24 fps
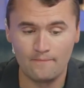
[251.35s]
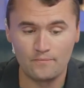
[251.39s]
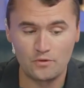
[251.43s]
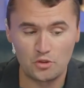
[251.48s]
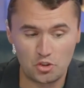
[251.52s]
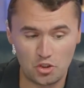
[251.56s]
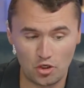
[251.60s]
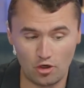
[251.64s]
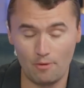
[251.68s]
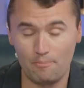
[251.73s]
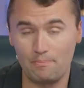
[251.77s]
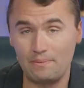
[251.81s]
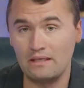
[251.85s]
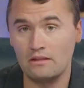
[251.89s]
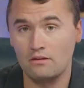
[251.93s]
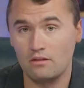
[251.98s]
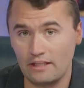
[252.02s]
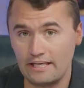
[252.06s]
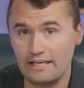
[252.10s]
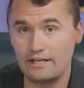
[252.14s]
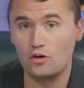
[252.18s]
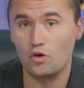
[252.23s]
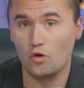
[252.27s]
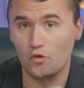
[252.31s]
Should it be
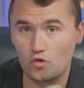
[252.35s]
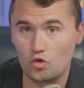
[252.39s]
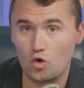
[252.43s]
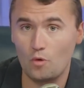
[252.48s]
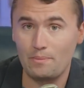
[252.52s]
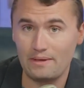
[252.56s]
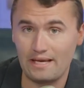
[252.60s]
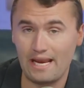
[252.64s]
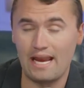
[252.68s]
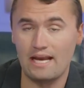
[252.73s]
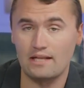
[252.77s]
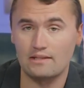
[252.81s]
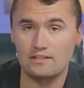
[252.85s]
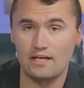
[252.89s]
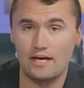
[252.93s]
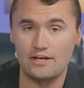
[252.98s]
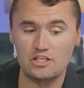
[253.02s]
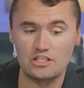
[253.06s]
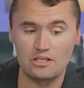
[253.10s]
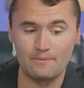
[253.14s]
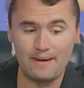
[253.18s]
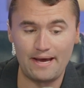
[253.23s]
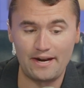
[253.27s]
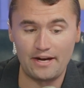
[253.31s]
legal to be
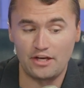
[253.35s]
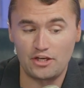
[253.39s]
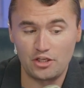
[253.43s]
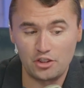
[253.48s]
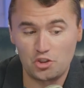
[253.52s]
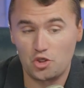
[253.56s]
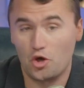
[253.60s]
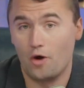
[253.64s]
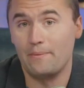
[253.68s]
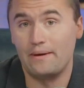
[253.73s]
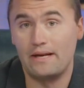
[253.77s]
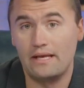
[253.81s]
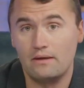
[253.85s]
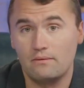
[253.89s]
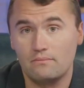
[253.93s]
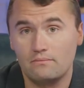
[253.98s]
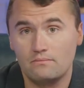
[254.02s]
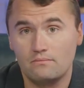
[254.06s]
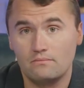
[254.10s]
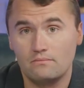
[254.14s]
anti-Semitic in Germany?